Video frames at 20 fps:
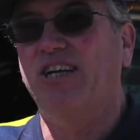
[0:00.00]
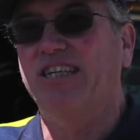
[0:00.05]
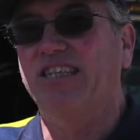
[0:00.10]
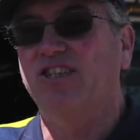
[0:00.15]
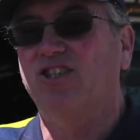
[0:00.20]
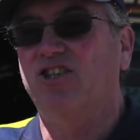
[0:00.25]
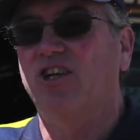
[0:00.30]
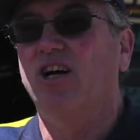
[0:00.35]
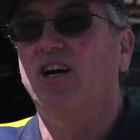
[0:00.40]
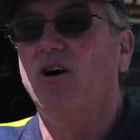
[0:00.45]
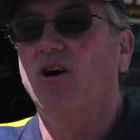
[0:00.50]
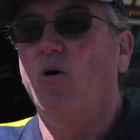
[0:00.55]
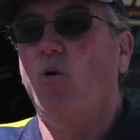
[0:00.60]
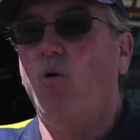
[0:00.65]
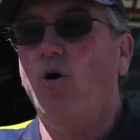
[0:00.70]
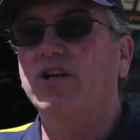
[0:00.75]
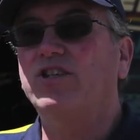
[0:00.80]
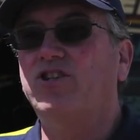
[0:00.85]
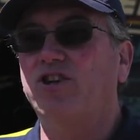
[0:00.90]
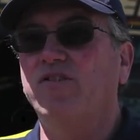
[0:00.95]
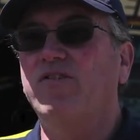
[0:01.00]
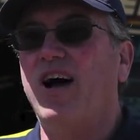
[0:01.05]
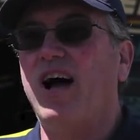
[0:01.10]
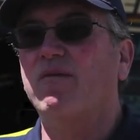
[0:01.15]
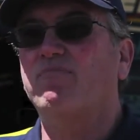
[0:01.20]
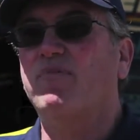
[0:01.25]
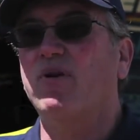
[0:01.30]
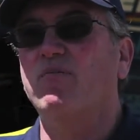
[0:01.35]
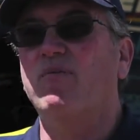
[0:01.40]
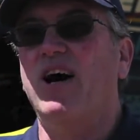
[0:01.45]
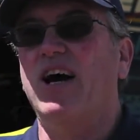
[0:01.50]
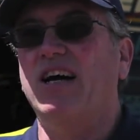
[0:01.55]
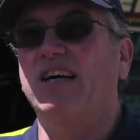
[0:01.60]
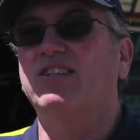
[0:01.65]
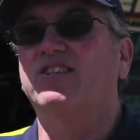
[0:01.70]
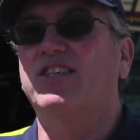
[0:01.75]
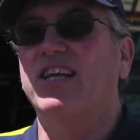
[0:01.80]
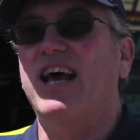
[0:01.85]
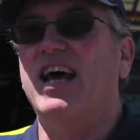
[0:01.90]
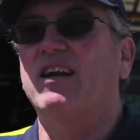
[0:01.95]
is once you've
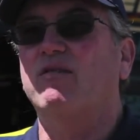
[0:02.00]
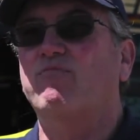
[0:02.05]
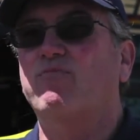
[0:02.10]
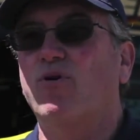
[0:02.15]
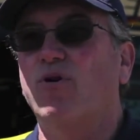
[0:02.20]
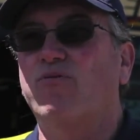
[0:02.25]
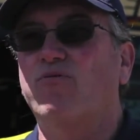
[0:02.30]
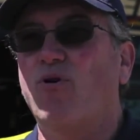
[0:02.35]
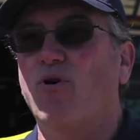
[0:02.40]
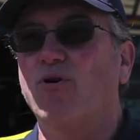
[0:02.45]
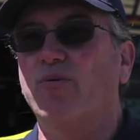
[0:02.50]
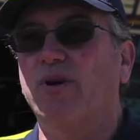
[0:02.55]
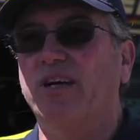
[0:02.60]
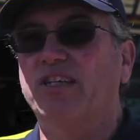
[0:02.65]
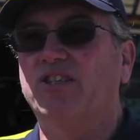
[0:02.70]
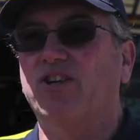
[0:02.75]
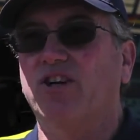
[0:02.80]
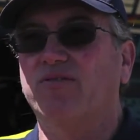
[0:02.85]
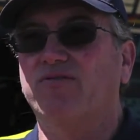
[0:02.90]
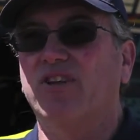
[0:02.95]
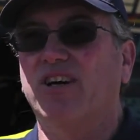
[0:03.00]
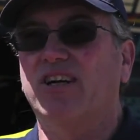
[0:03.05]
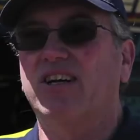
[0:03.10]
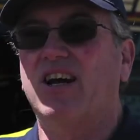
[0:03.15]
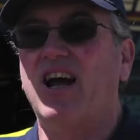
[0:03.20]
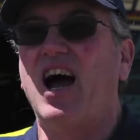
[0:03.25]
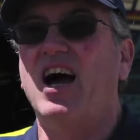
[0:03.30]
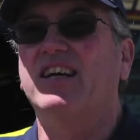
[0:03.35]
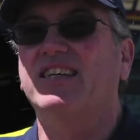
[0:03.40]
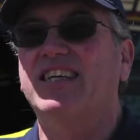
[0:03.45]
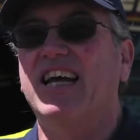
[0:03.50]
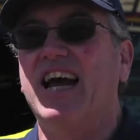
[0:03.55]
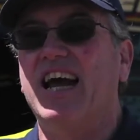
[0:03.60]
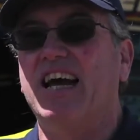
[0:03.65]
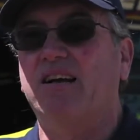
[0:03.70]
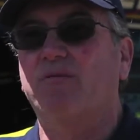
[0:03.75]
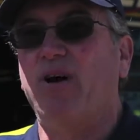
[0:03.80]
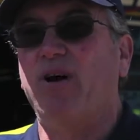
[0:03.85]
optimized that performance of the contact,